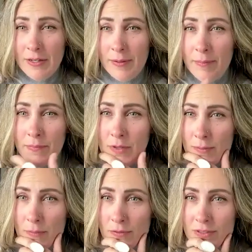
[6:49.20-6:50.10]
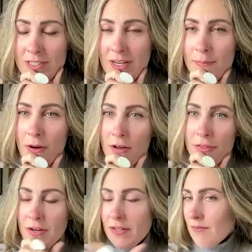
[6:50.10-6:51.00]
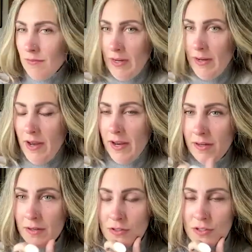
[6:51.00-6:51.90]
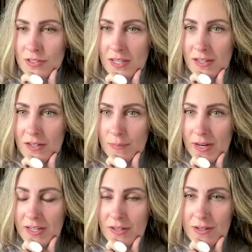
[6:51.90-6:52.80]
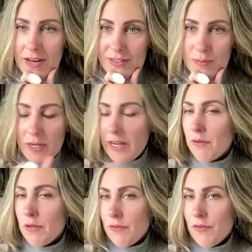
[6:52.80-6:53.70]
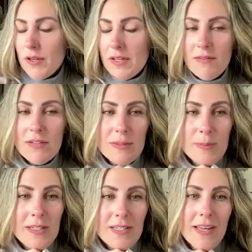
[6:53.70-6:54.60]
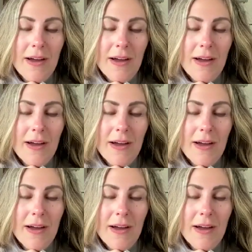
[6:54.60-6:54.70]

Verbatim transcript: you're a multi-time author, and I heard you say that you're writing your next book. I don't know if you can even speak to